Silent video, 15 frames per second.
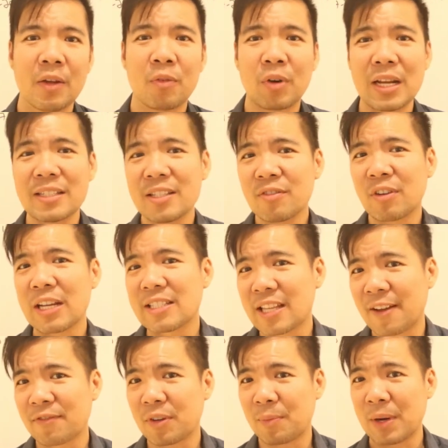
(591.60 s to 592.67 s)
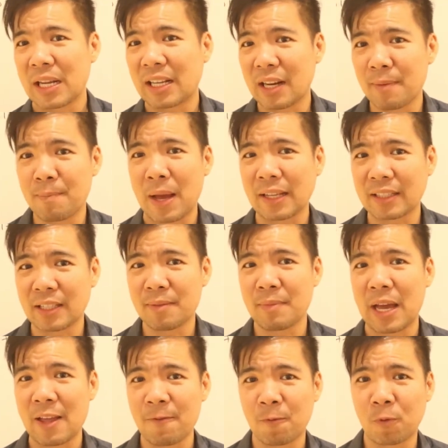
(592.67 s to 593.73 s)
Rising rates have dramatically impacted
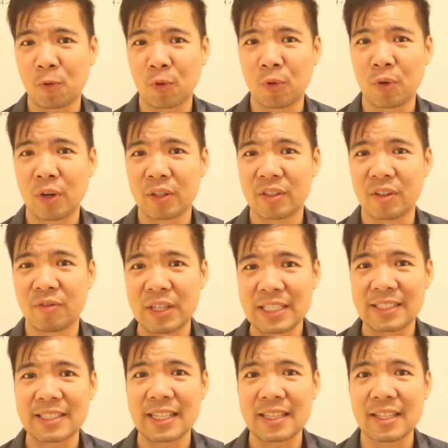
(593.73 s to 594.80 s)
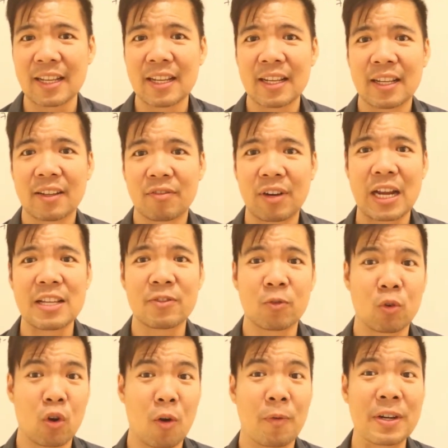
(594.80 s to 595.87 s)
demand for the recent rise
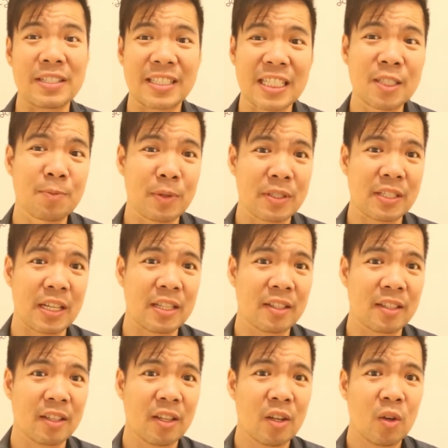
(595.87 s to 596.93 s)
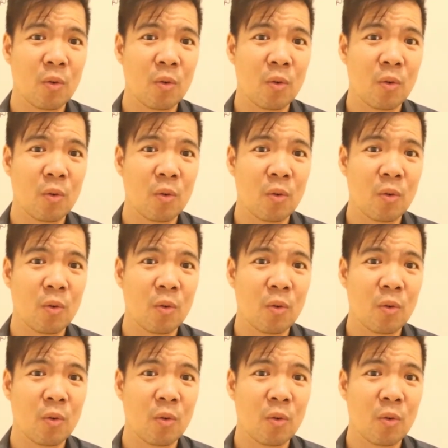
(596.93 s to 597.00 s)
for over six percent,